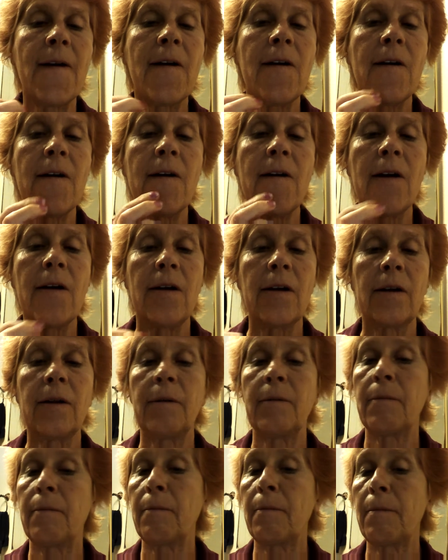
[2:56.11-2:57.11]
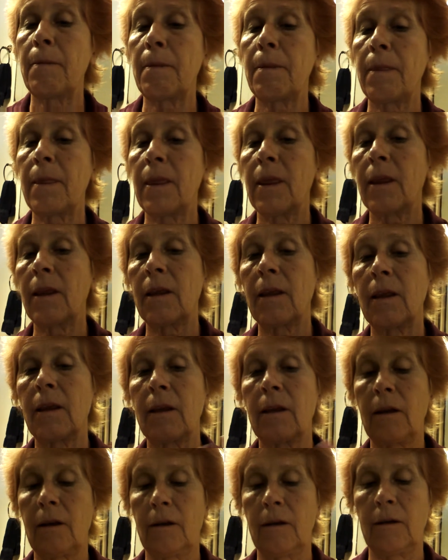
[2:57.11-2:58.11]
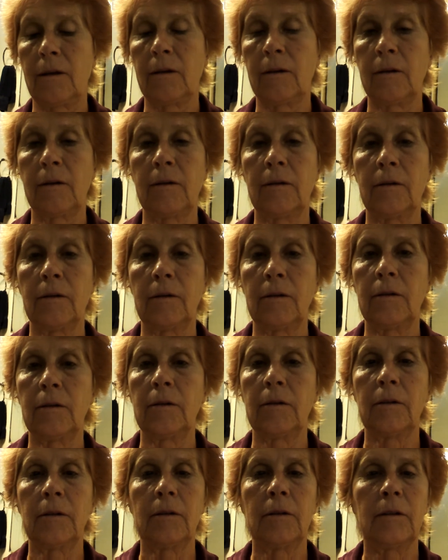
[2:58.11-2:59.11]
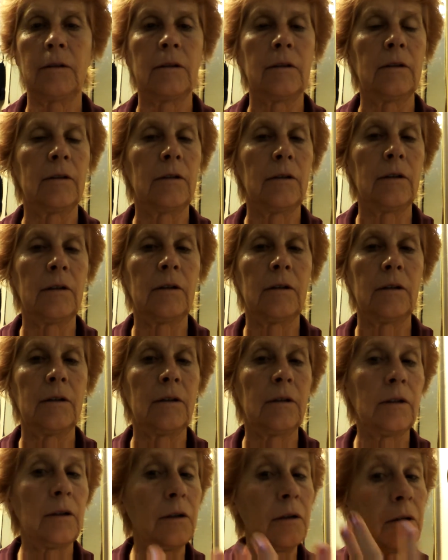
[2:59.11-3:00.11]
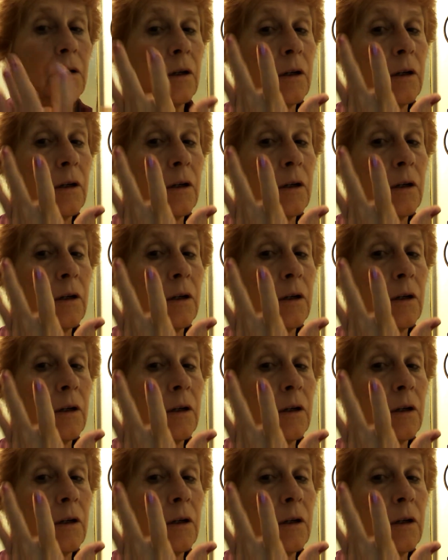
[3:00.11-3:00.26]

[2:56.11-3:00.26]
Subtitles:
Nobody speaks.